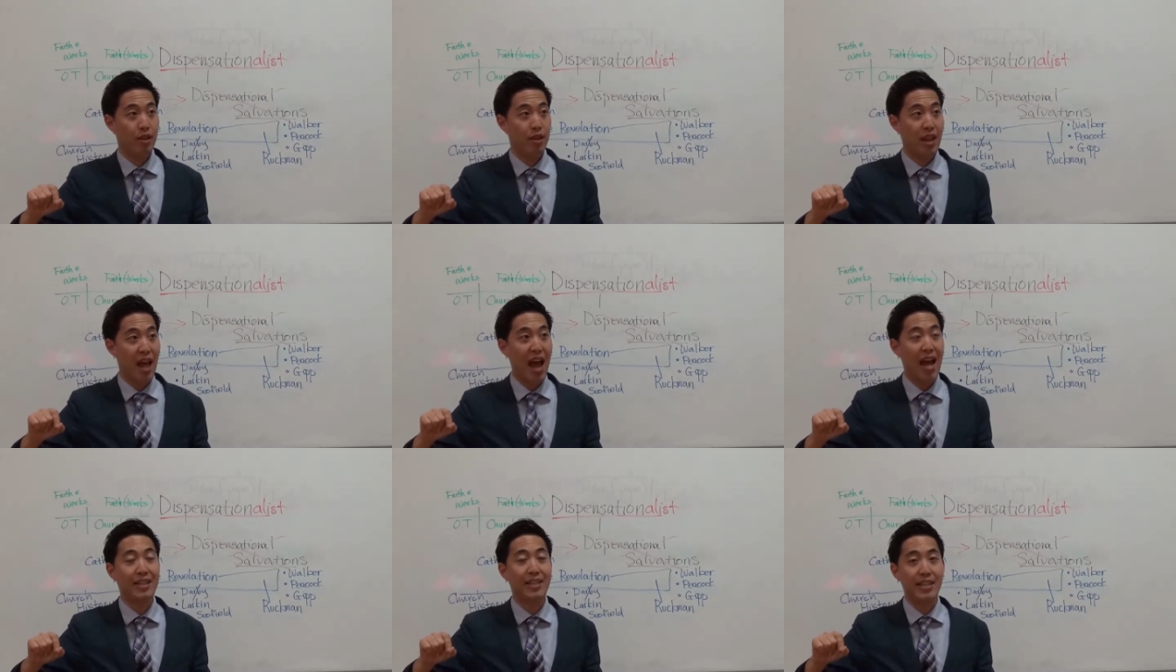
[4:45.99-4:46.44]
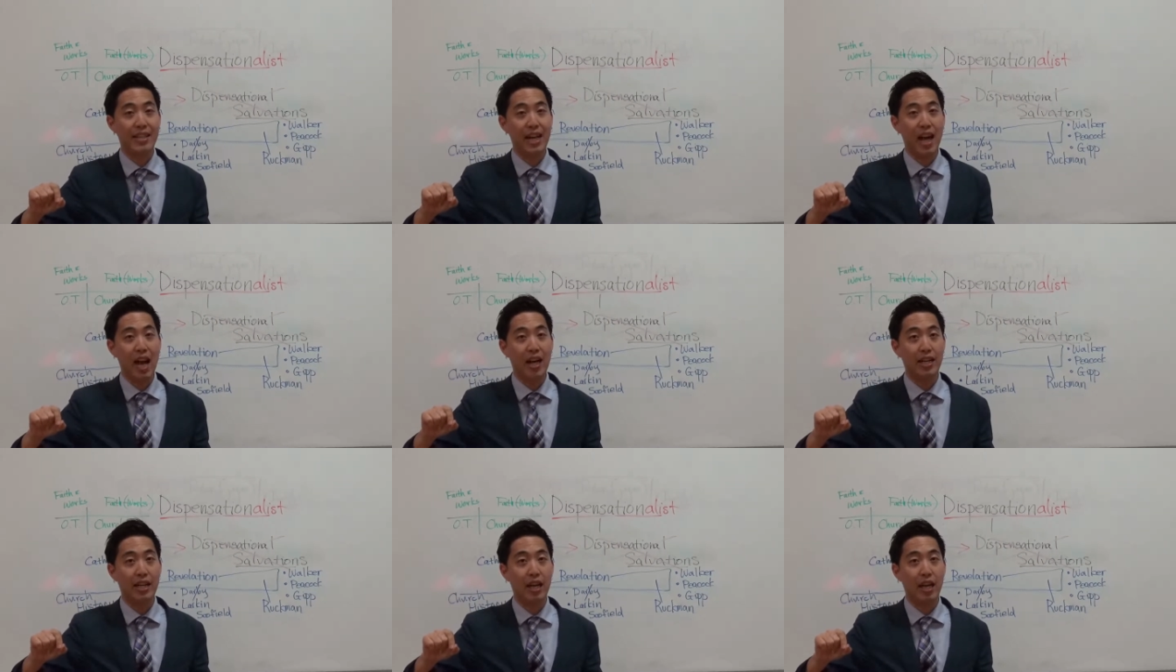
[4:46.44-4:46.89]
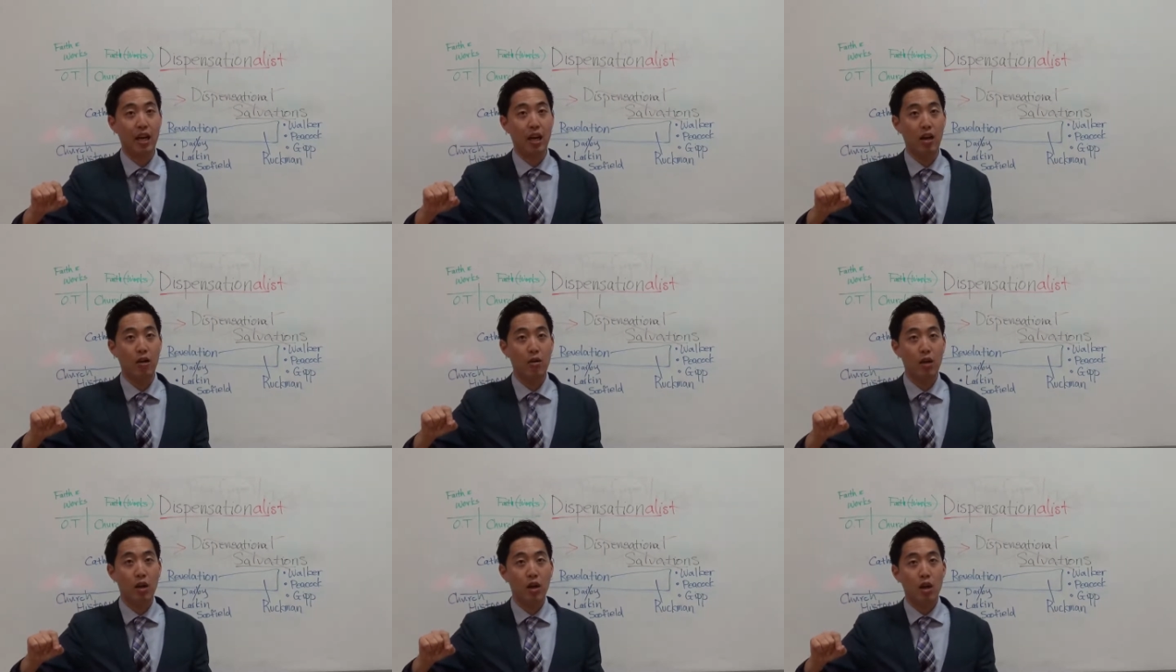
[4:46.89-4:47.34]
That's the
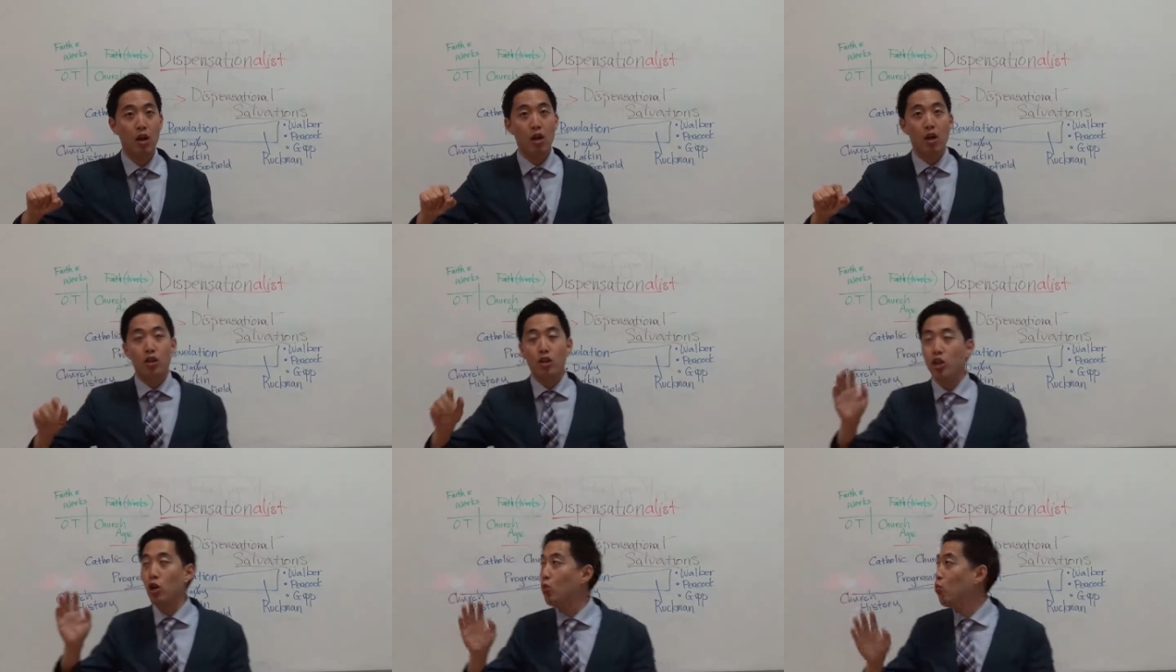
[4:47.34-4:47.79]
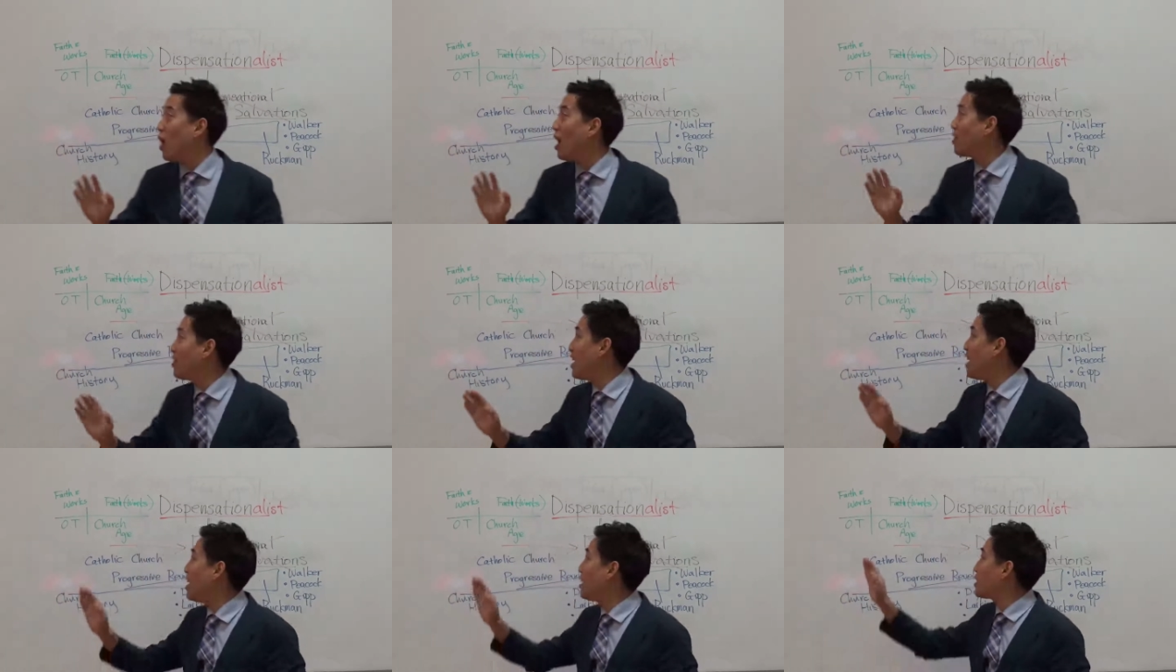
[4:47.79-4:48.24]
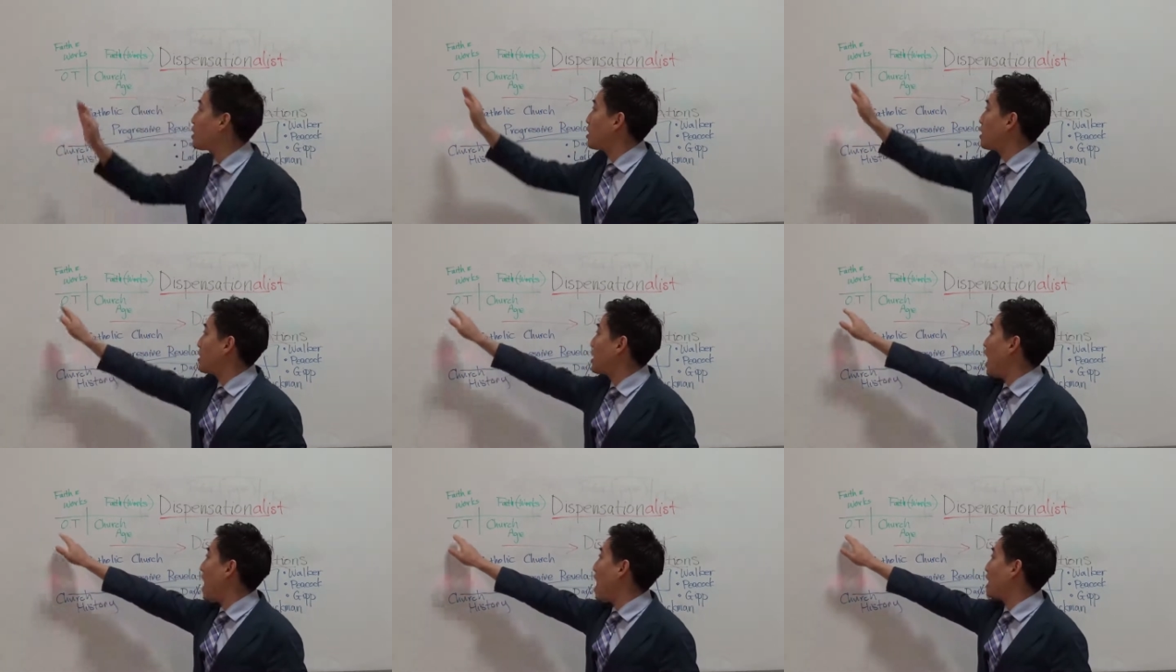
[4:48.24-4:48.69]
idea. So what these
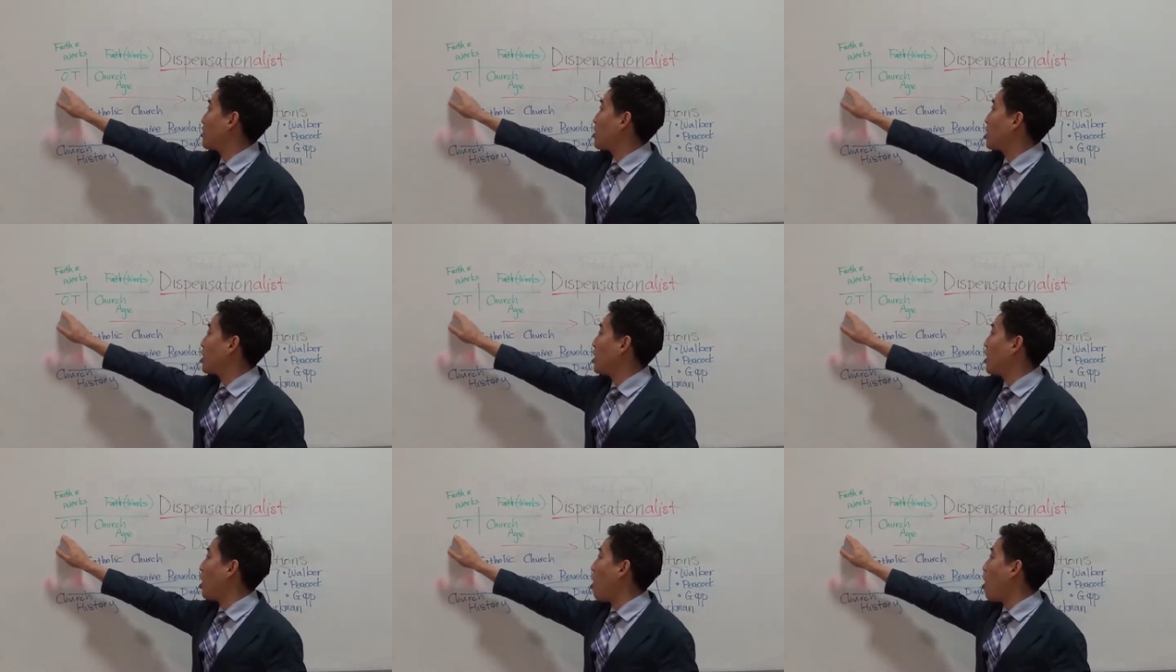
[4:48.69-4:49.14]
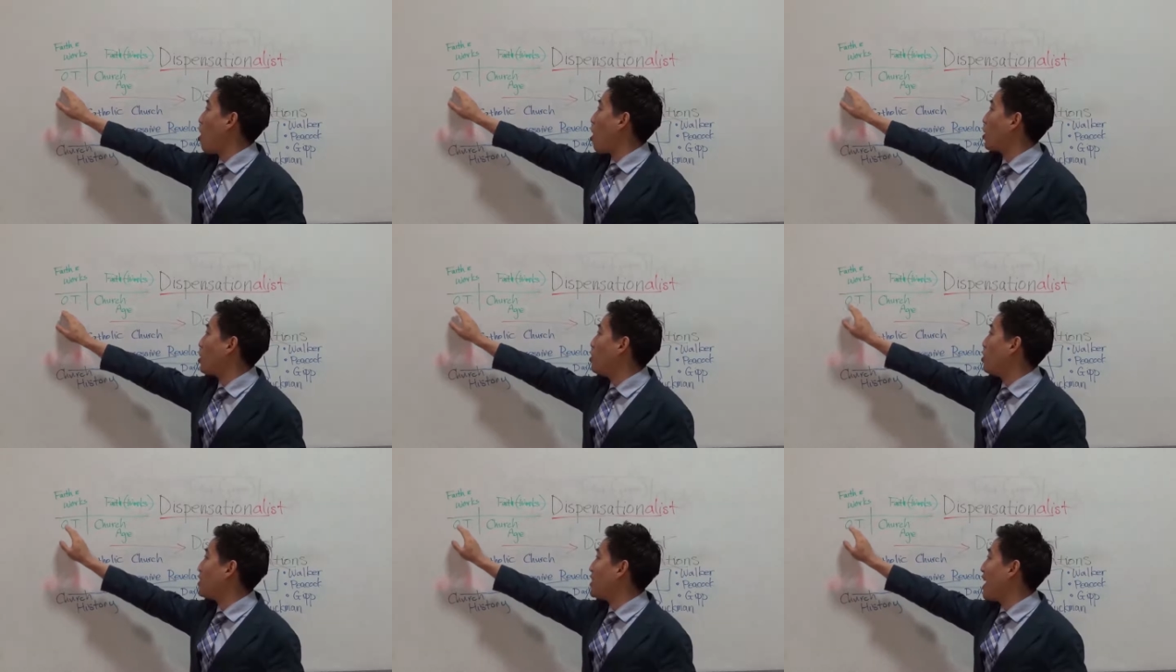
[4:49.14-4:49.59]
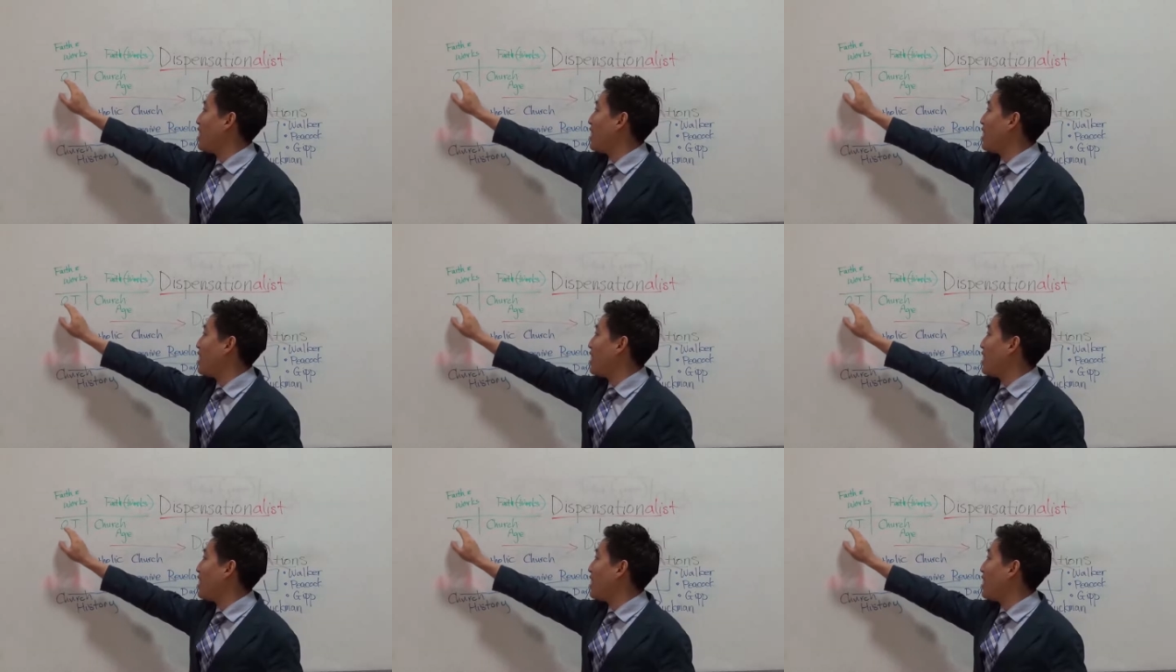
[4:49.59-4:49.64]
guys are going to argue is